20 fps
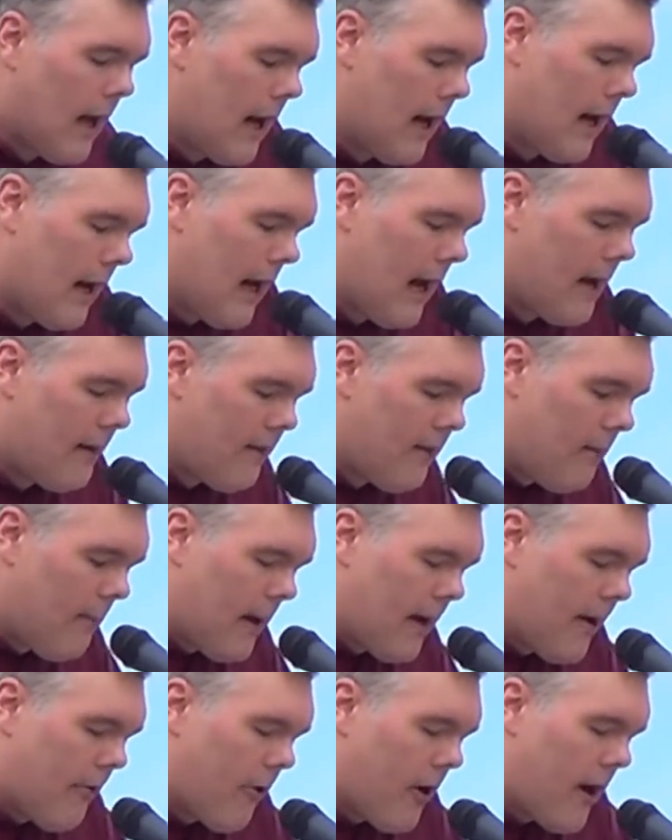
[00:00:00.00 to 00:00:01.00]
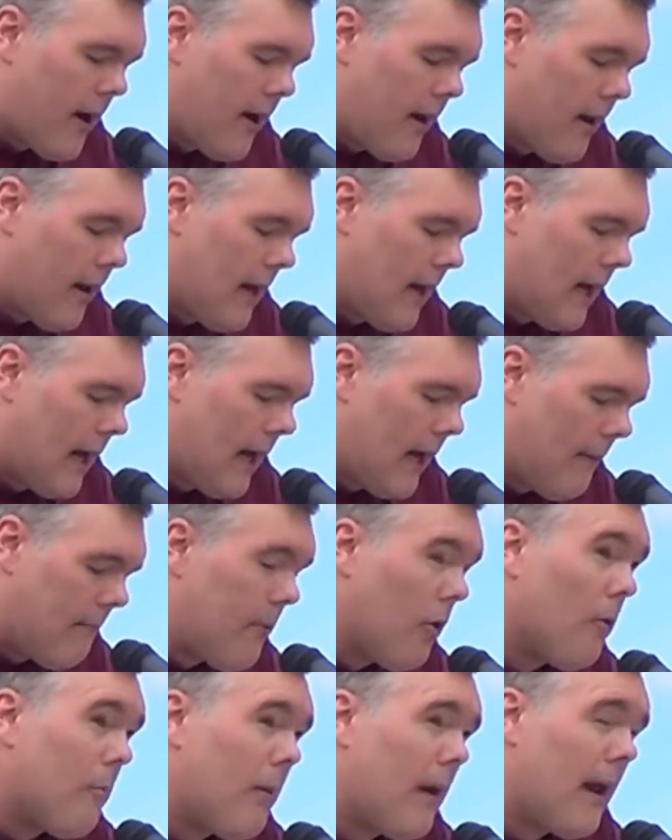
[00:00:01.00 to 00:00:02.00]
Onto the Mine Ride,
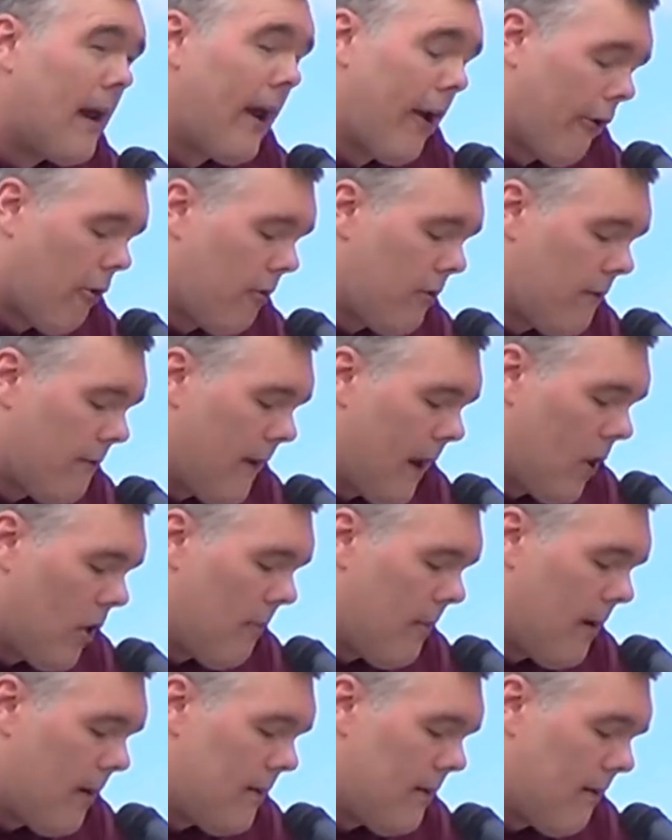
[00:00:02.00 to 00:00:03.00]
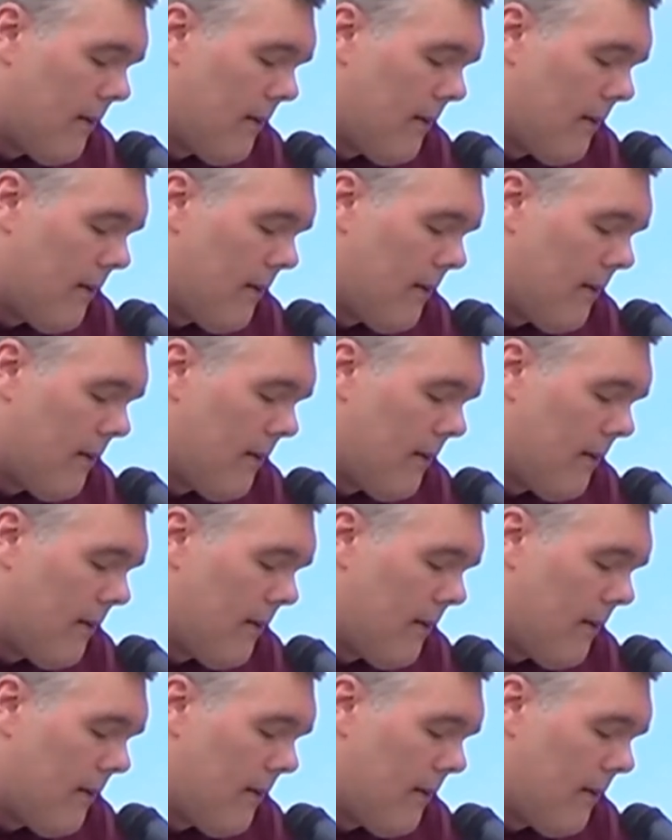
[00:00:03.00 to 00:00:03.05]
built by Aero Development,